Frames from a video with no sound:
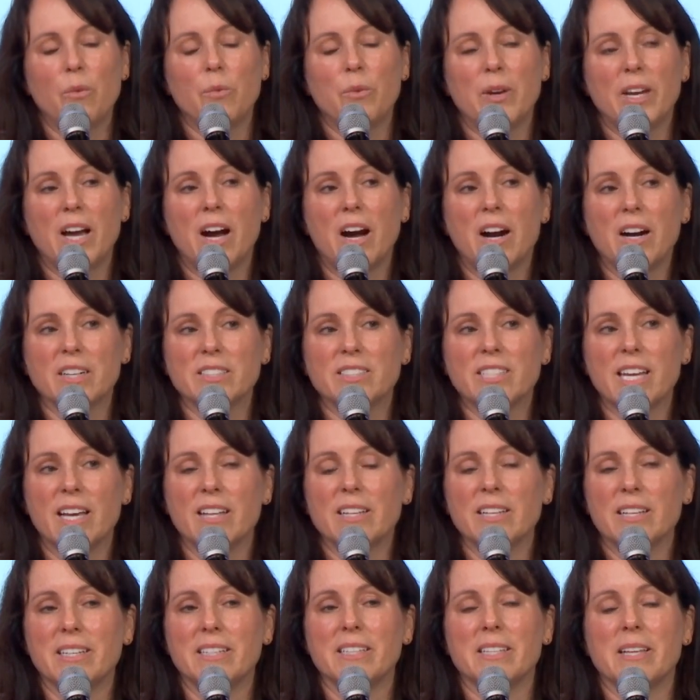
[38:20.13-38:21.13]
we are
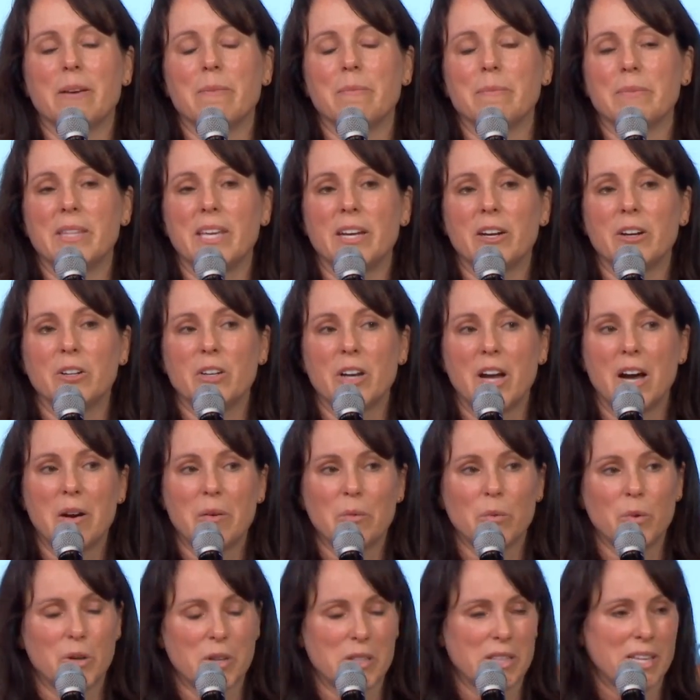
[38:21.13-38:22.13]
telling them they're not
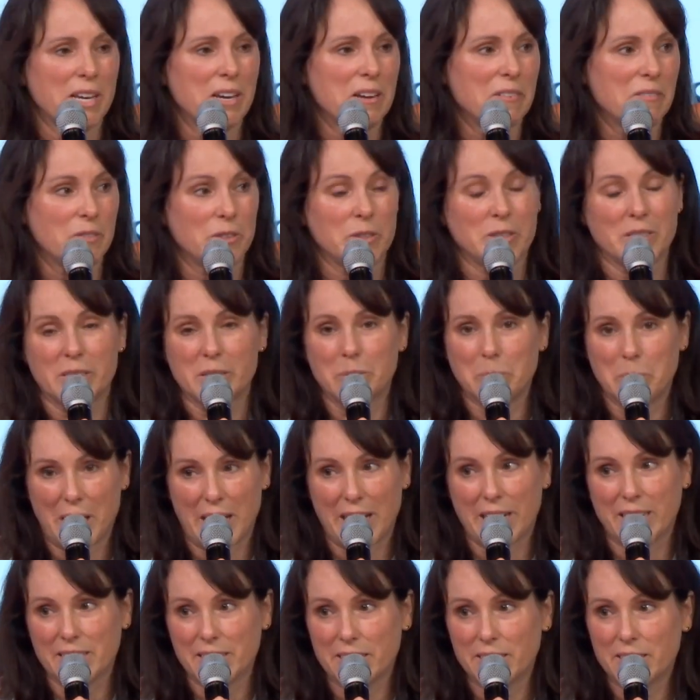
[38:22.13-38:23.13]
worthy of
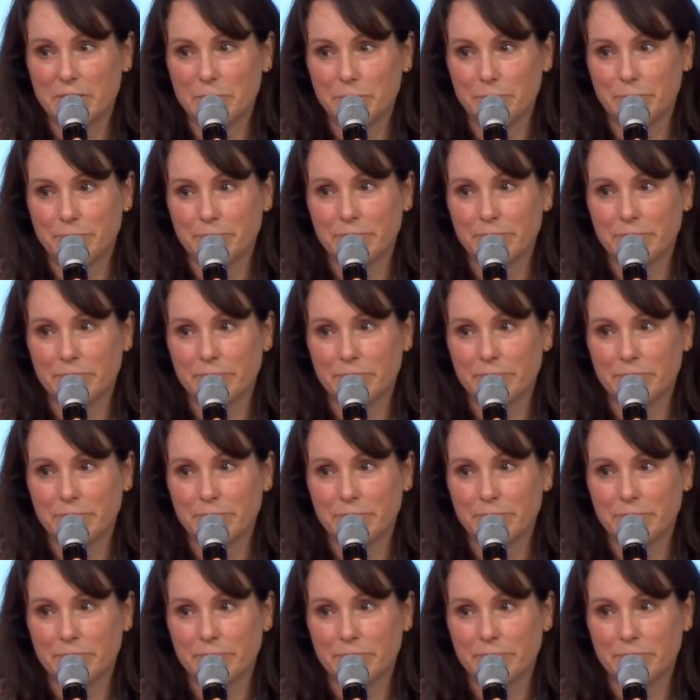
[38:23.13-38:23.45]
respect.